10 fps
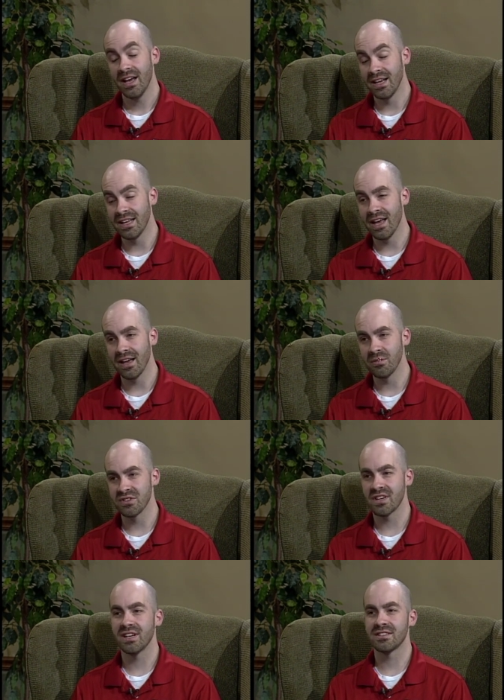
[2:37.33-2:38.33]
And again,
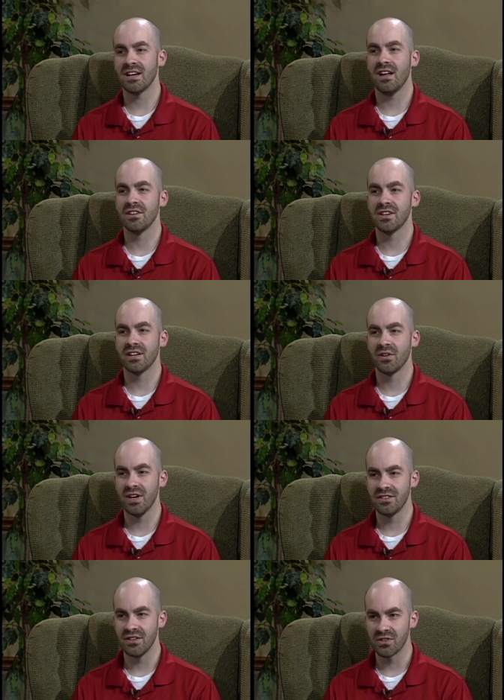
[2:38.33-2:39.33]
once I got to college, I had a
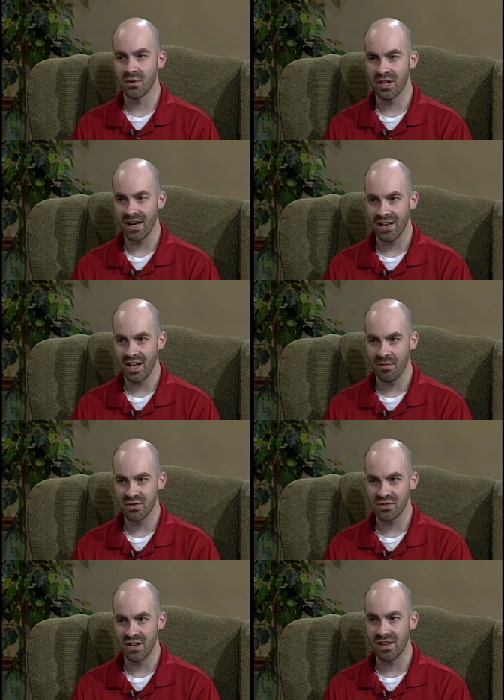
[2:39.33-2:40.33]
great teacher in organic
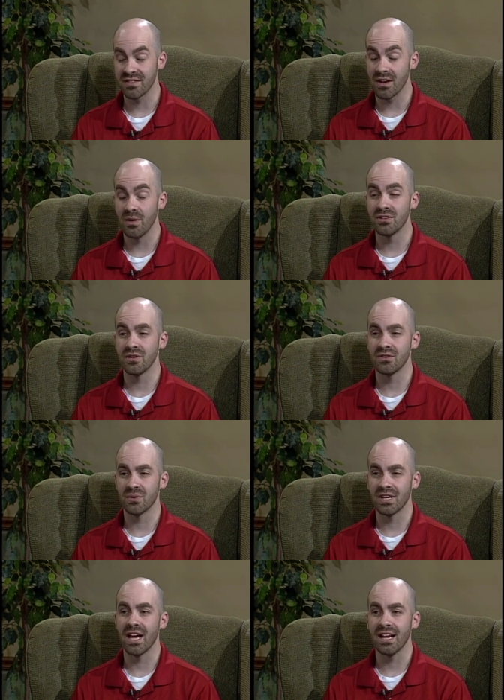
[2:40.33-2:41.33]
chemistry, and that's how I chose
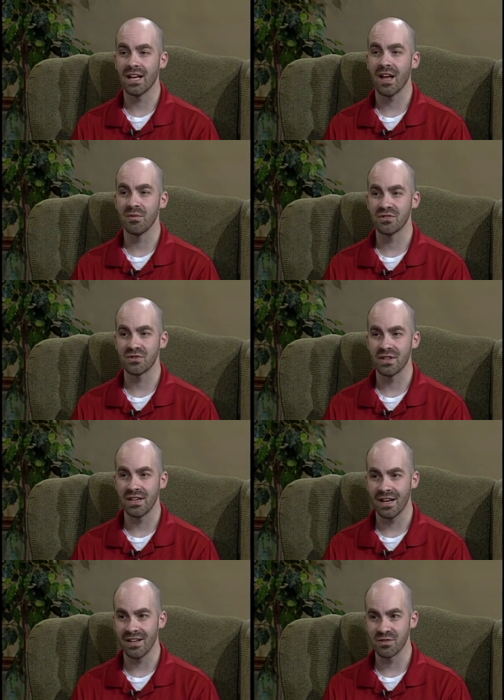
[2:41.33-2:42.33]
organic
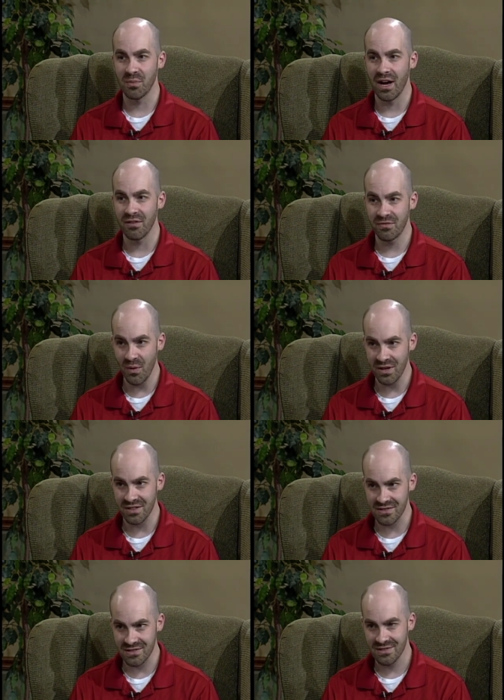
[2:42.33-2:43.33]
chemistry as my
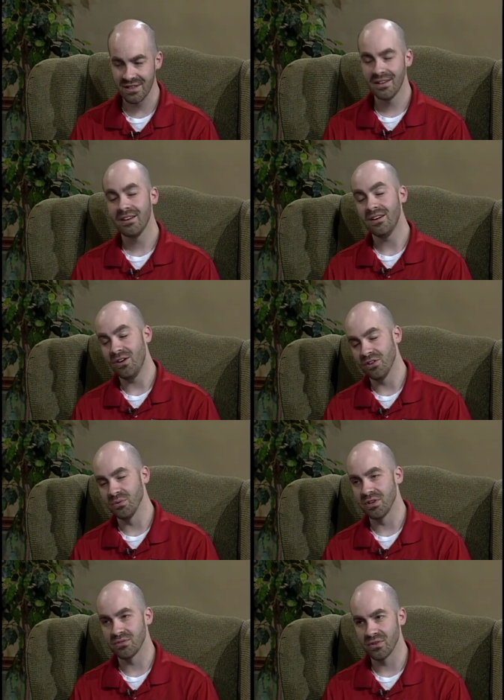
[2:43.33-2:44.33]
focus all the
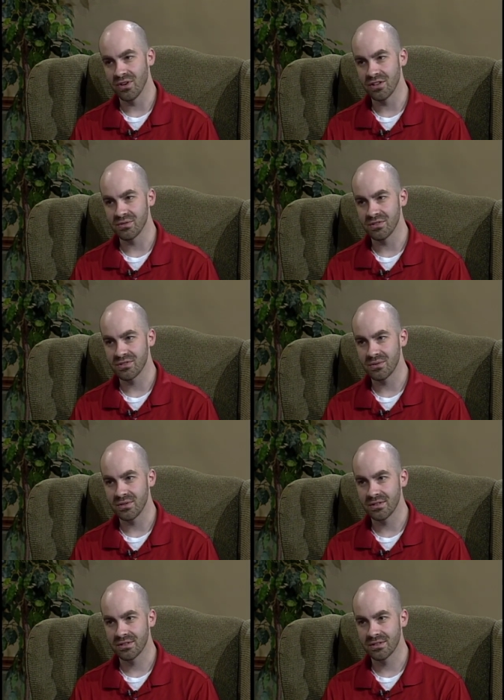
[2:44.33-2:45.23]
way through graduate school.